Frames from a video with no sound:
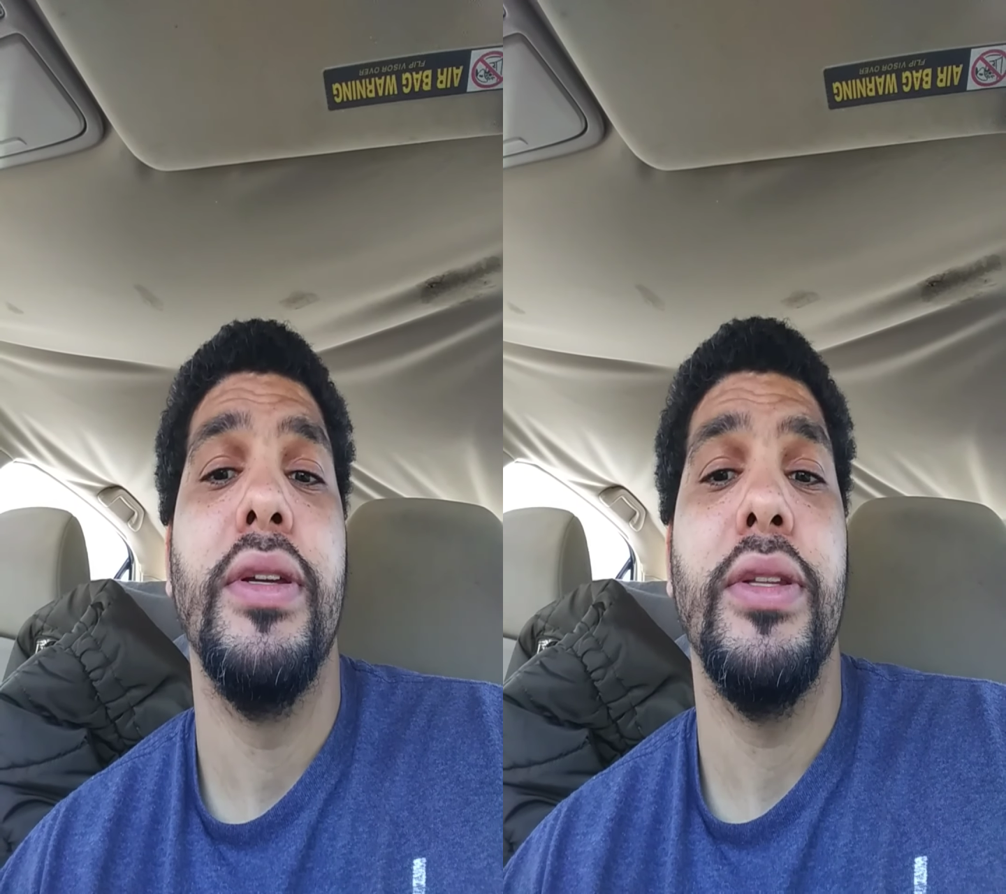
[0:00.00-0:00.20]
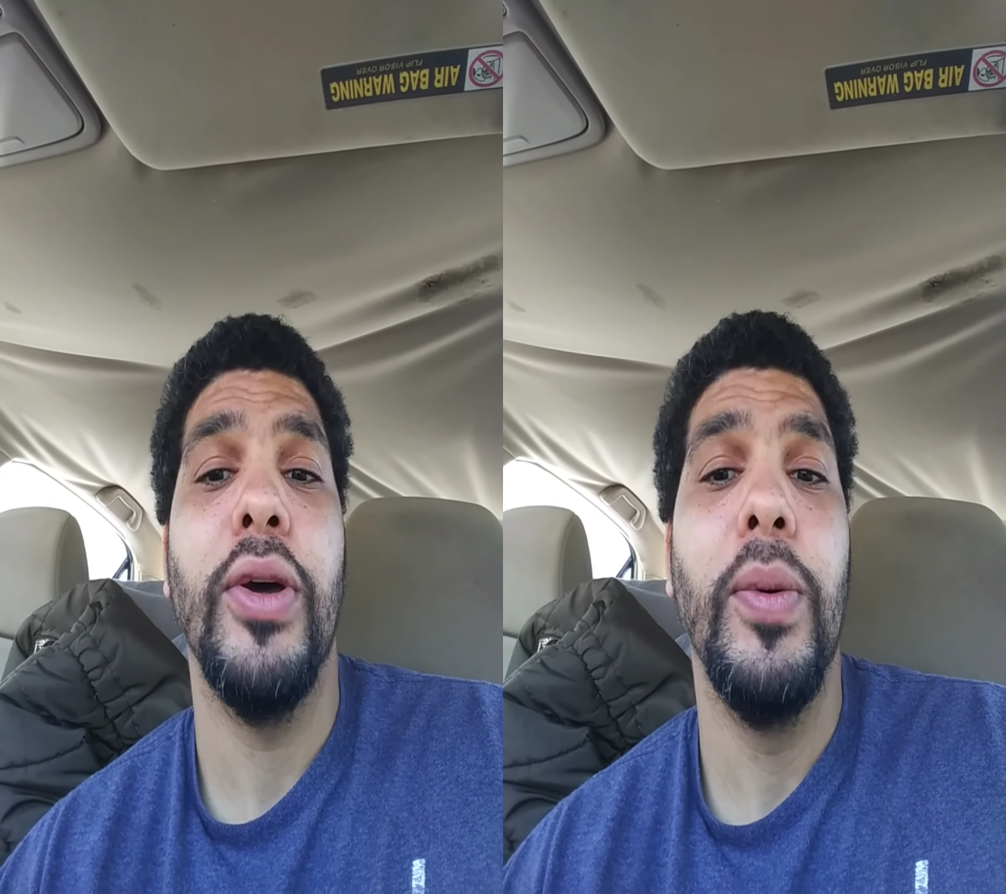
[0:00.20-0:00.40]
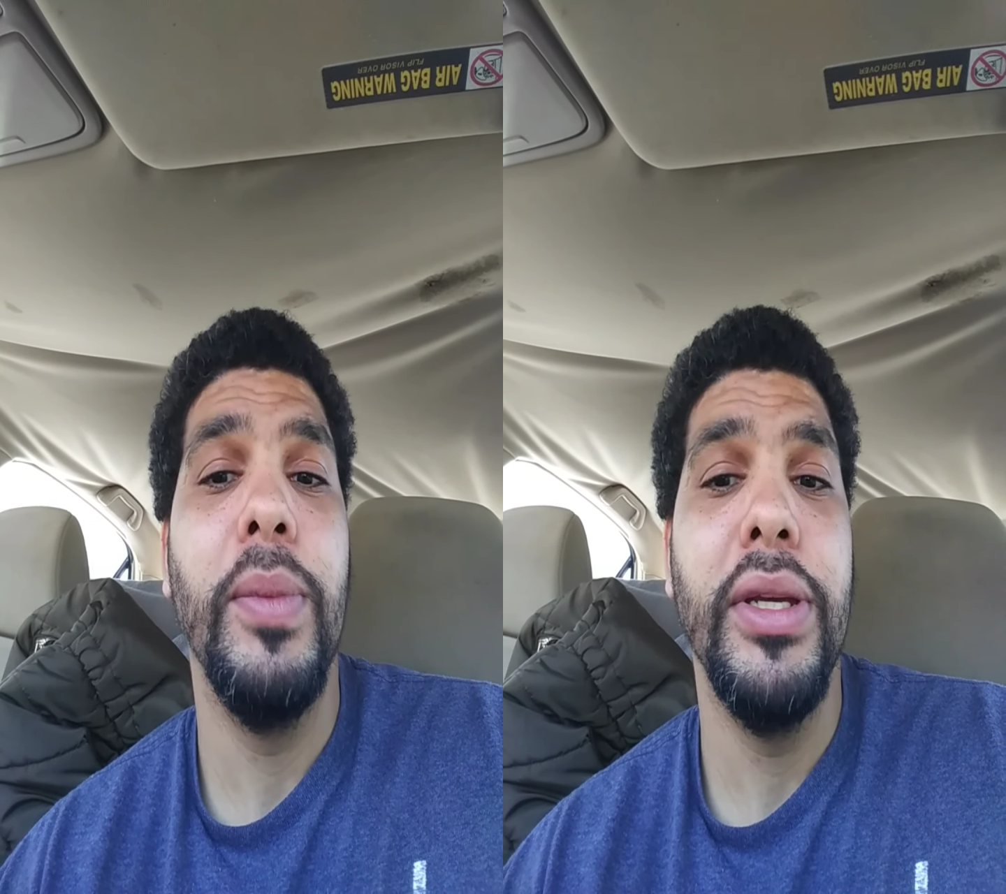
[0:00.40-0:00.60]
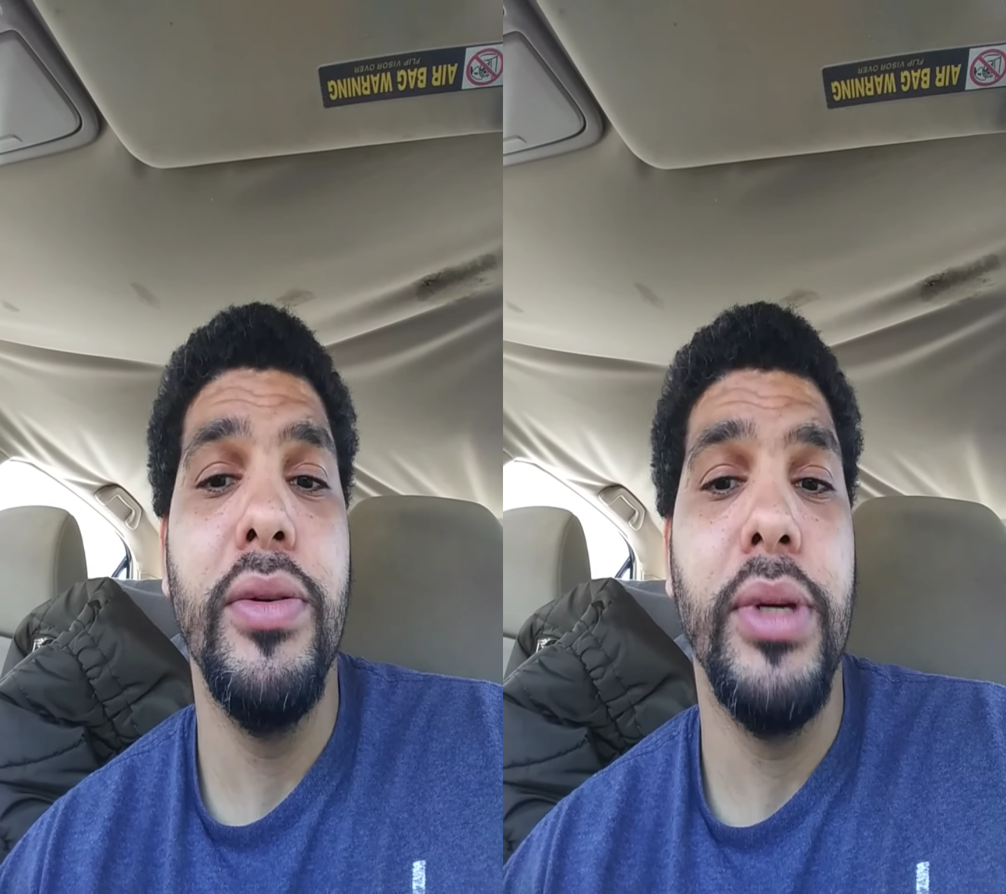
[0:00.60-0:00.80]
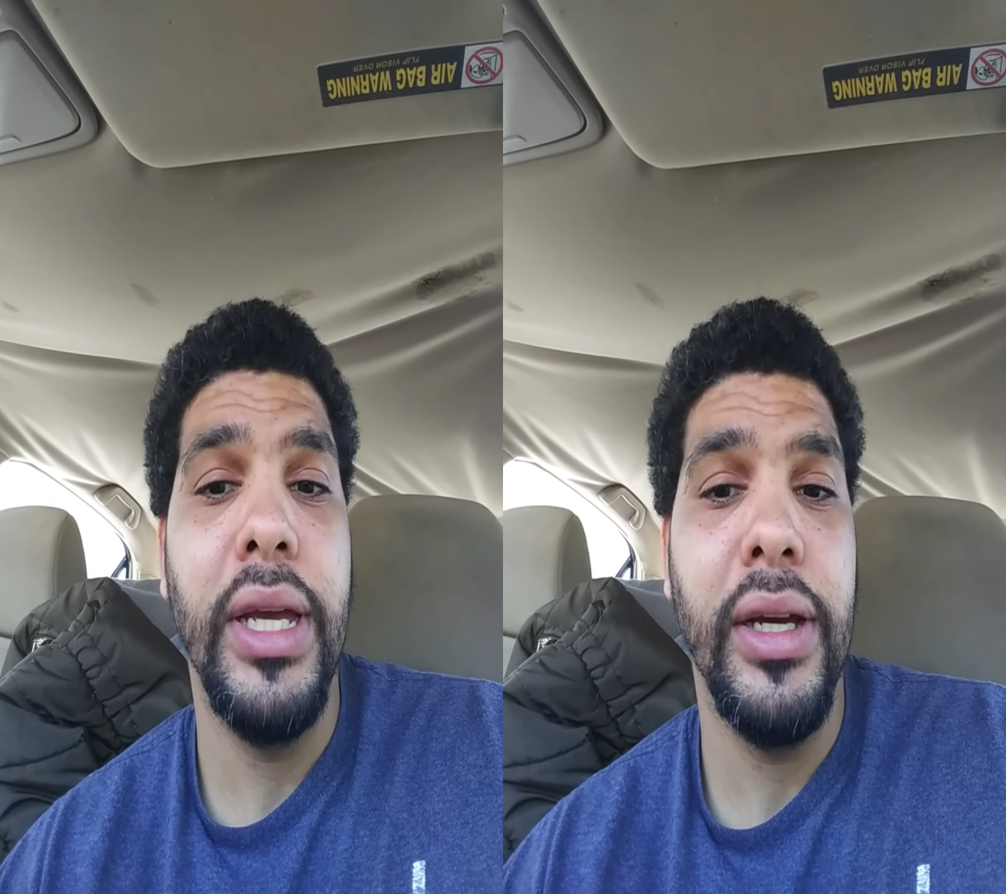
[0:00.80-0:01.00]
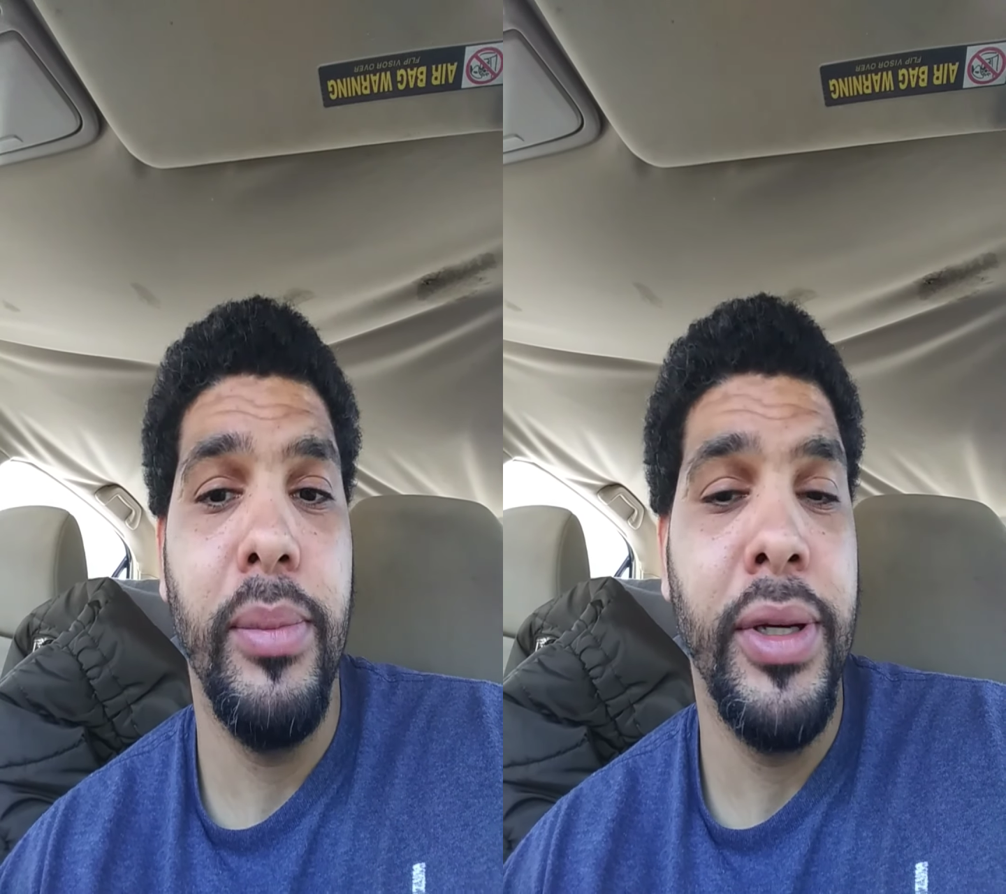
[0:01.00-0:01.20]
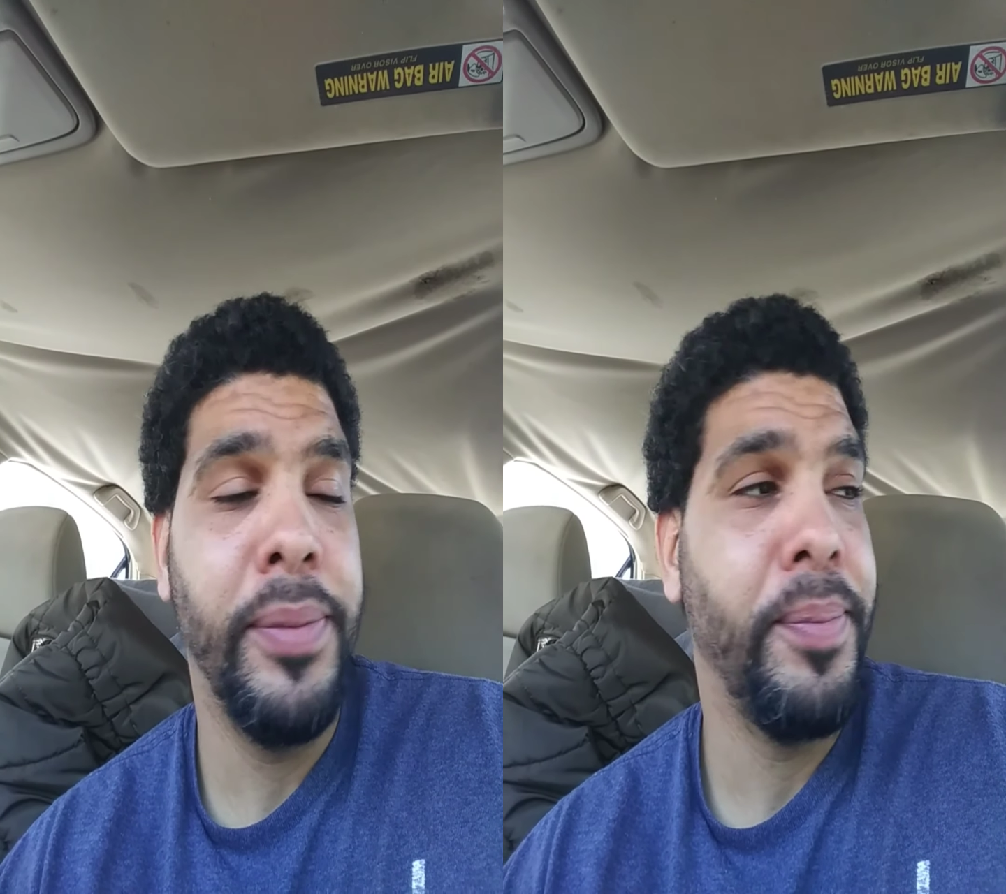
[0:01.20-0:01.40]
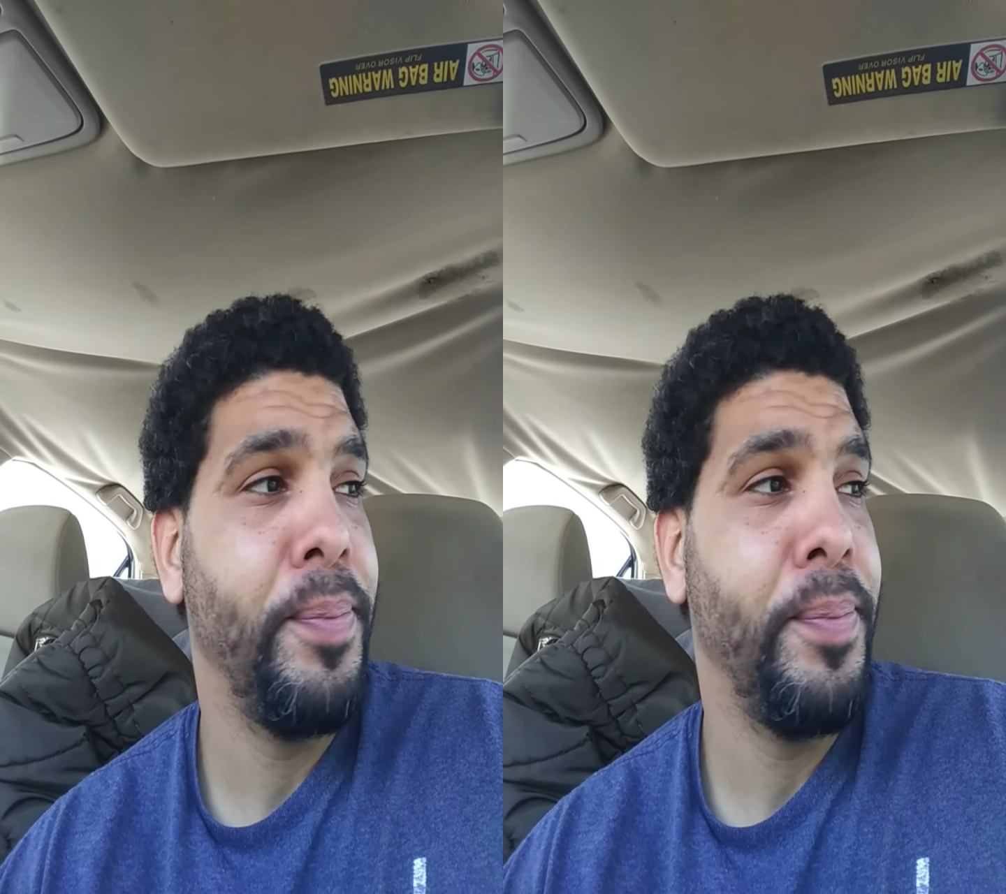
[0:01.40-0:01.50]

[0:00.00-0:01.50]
told me you can't come in.